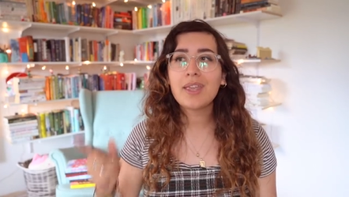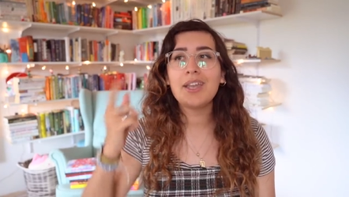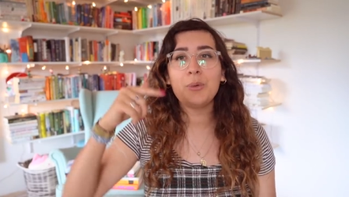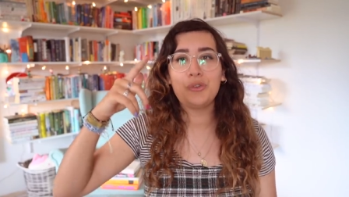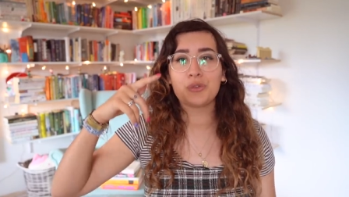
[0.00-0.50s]

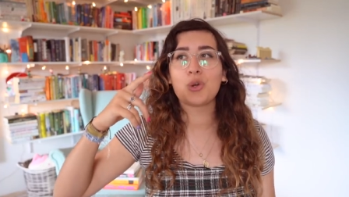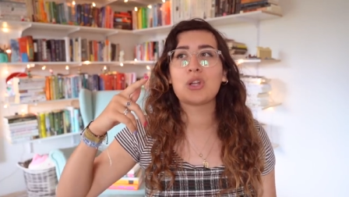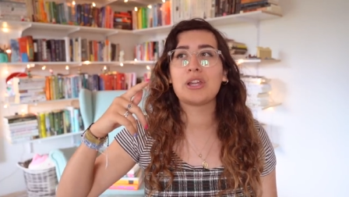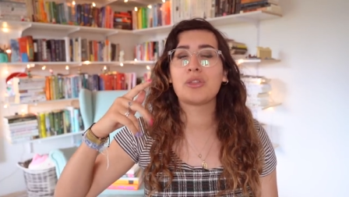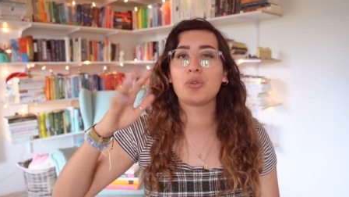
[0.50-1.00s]
And I was
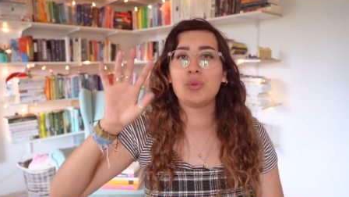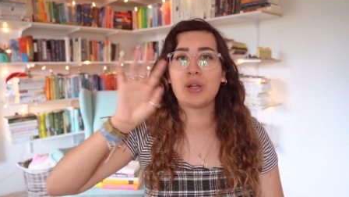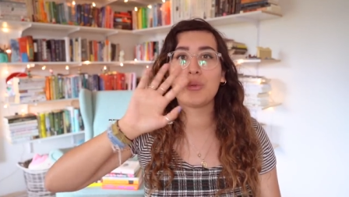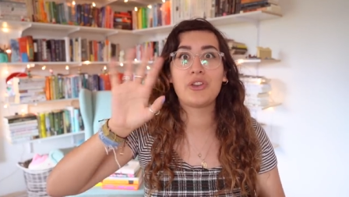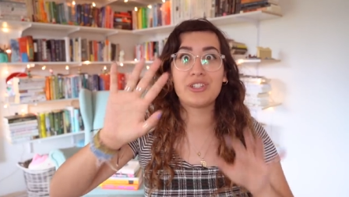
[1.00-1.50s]
scrolling through,
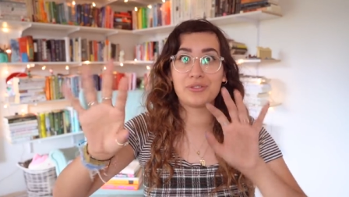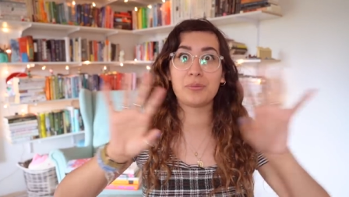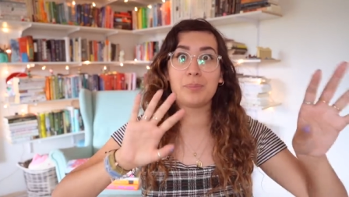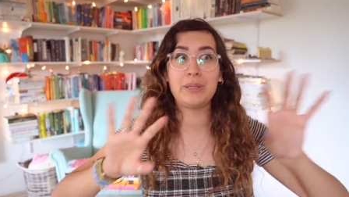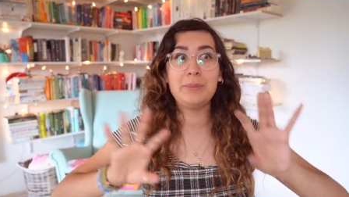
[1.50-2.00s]
like, with the
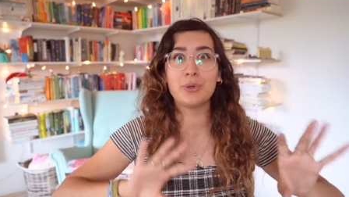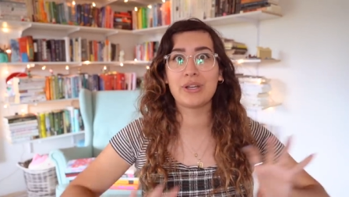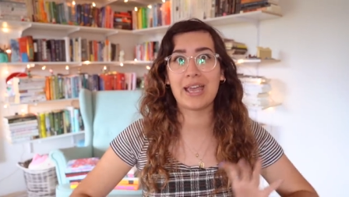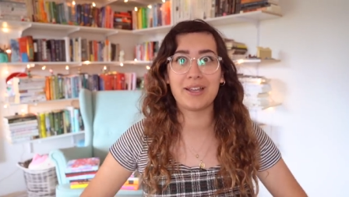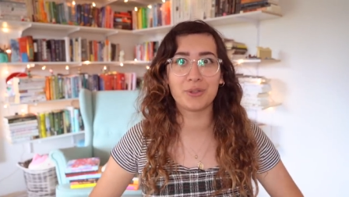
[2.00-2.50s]
different people
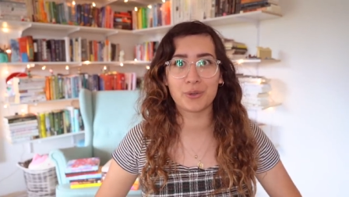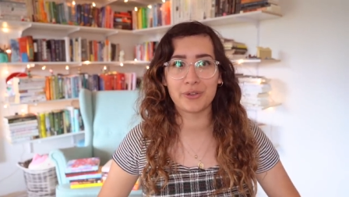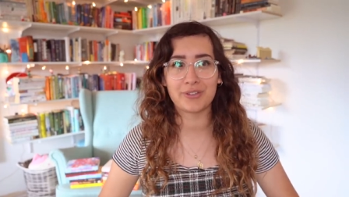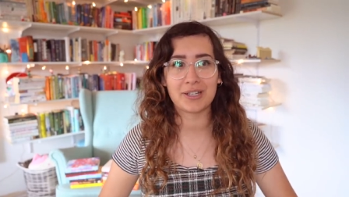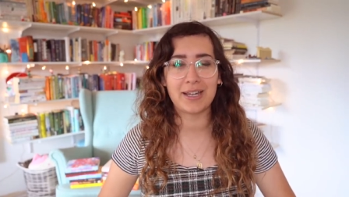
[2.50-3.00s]

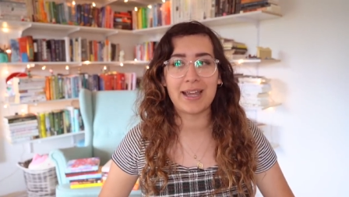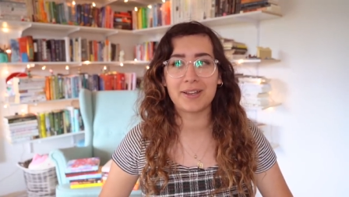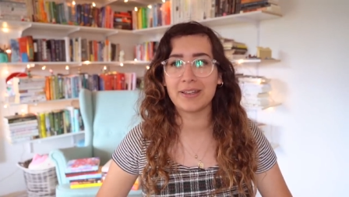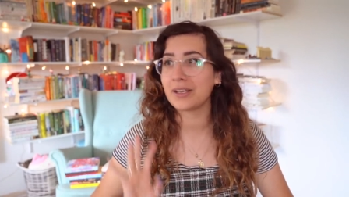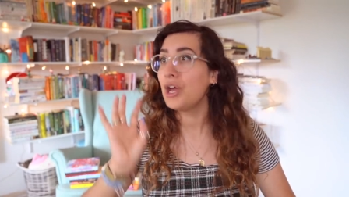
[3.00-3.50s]
categories that I
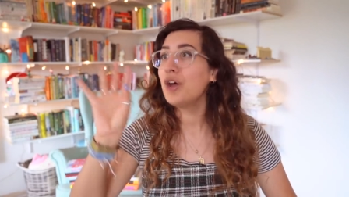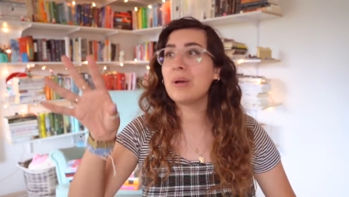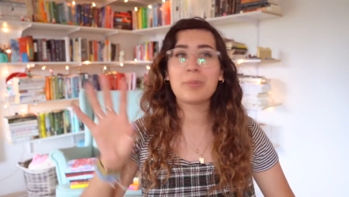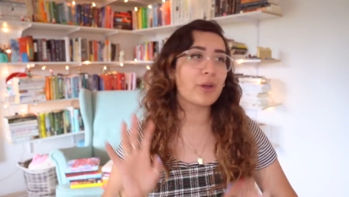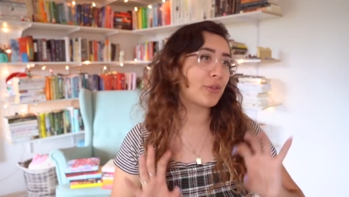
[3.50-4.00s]
had, like,
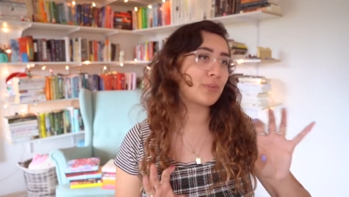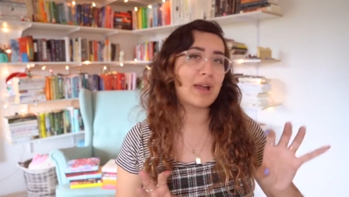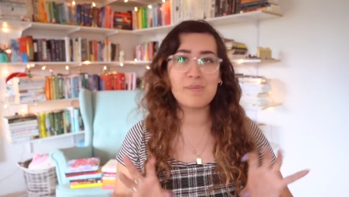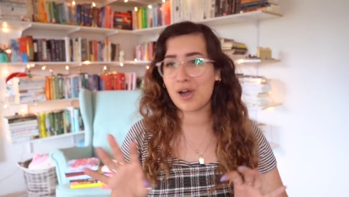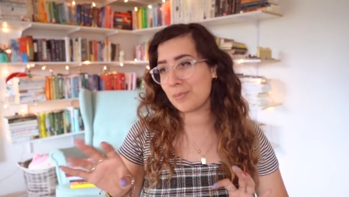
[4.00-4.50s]
my brother, my
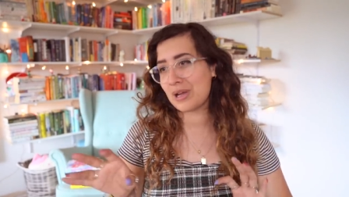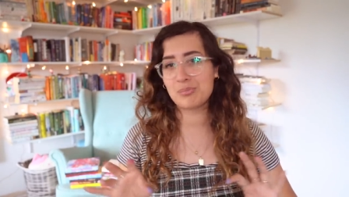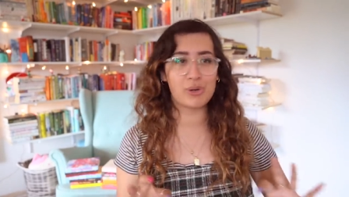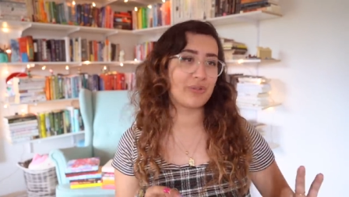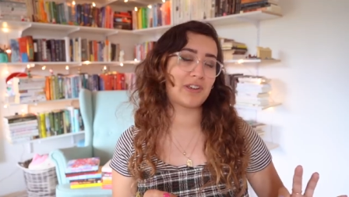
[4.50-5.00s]
mom, my
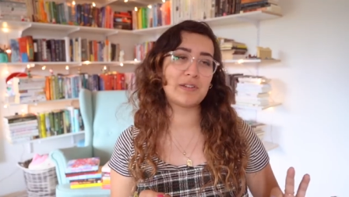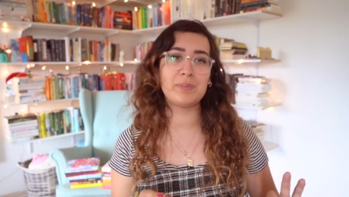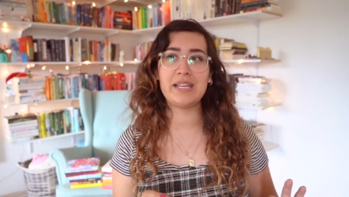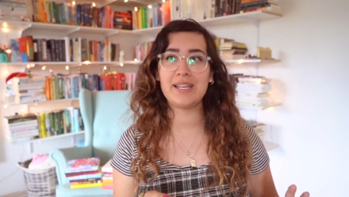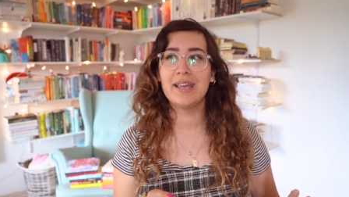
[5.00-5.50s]
boyfriend,
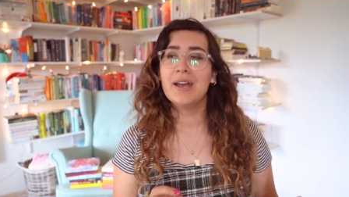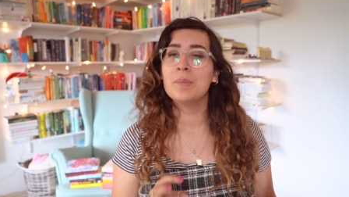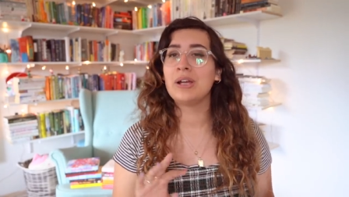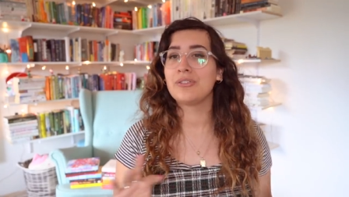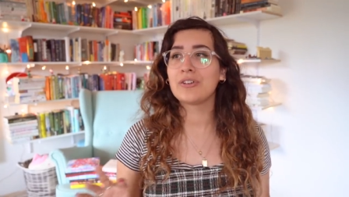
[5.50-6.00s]
me,
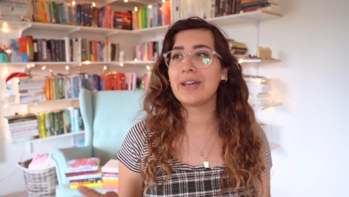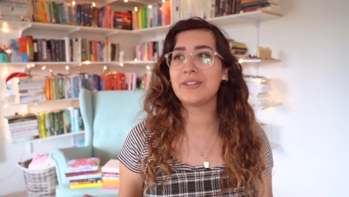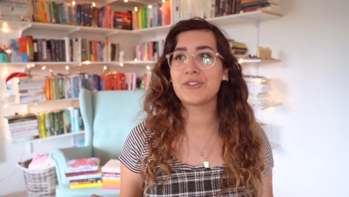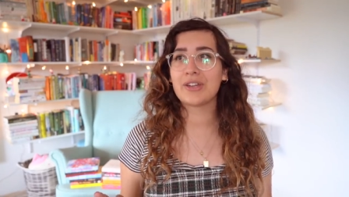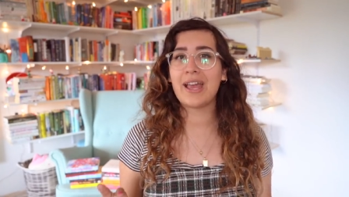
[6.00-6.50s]
my
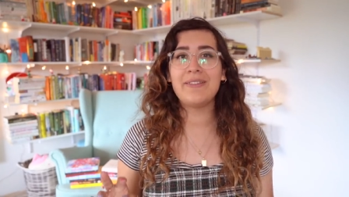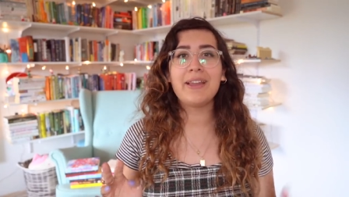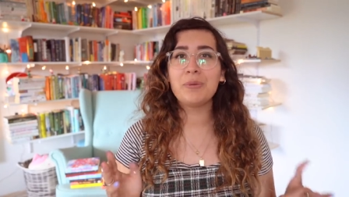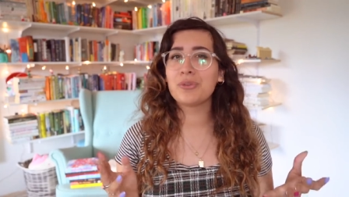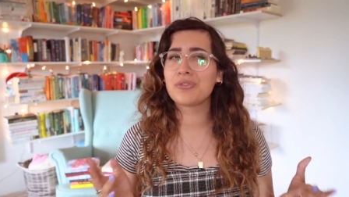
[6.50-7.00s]
friends, and then
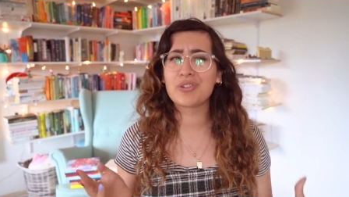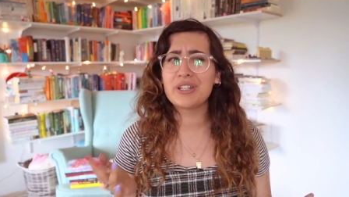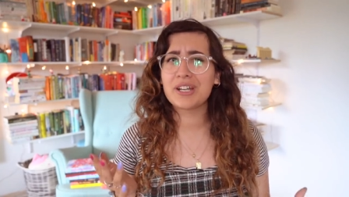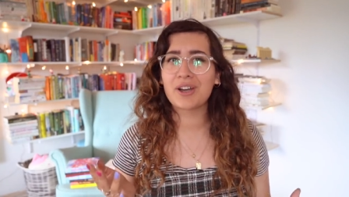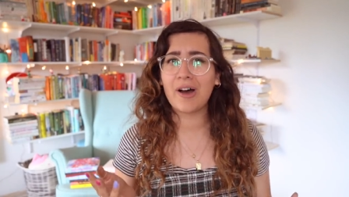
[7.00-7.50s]
it was
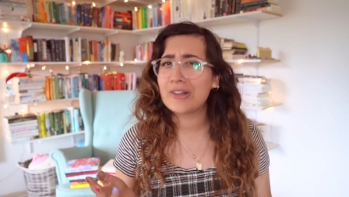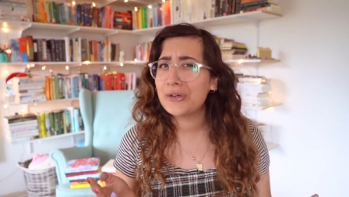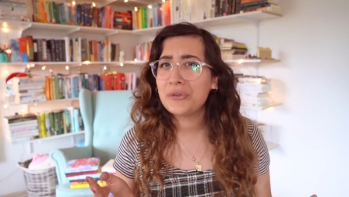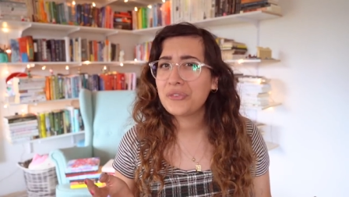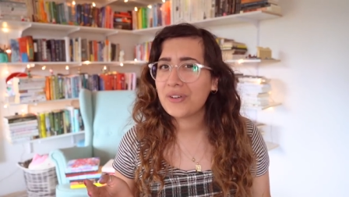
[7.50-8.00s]
Frida
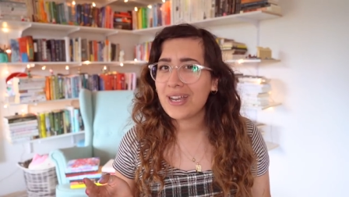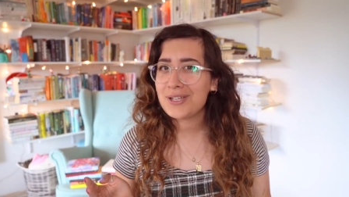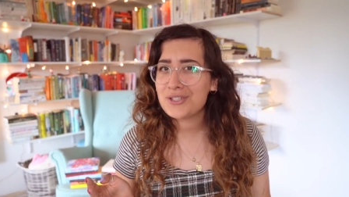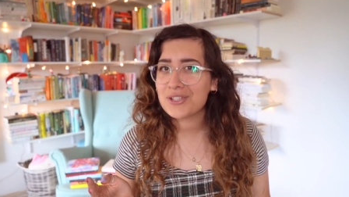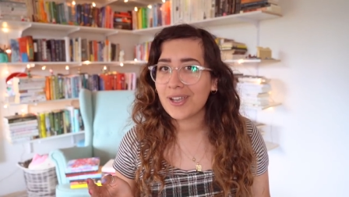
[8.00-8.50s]
Kahlo's
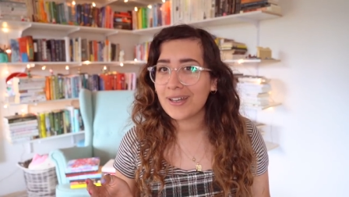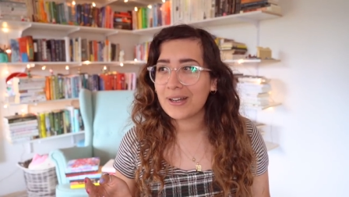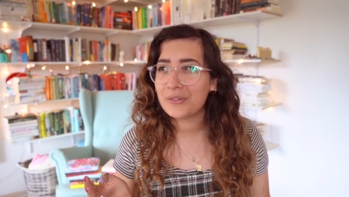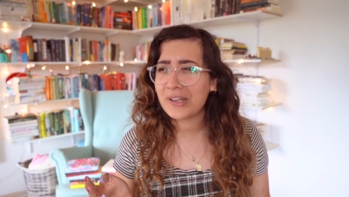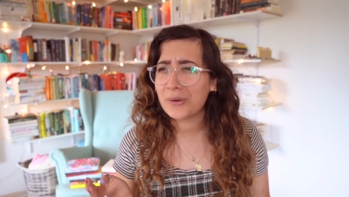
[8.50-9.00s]
face, and I
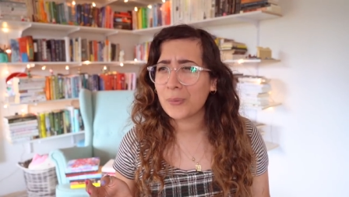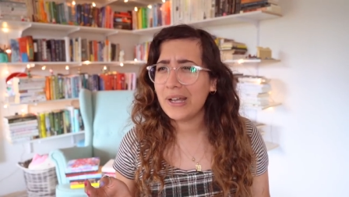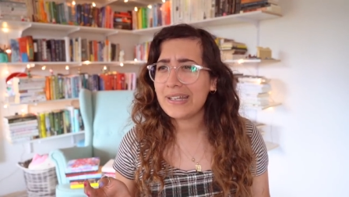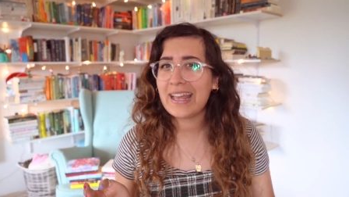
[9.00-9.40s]
was like, what?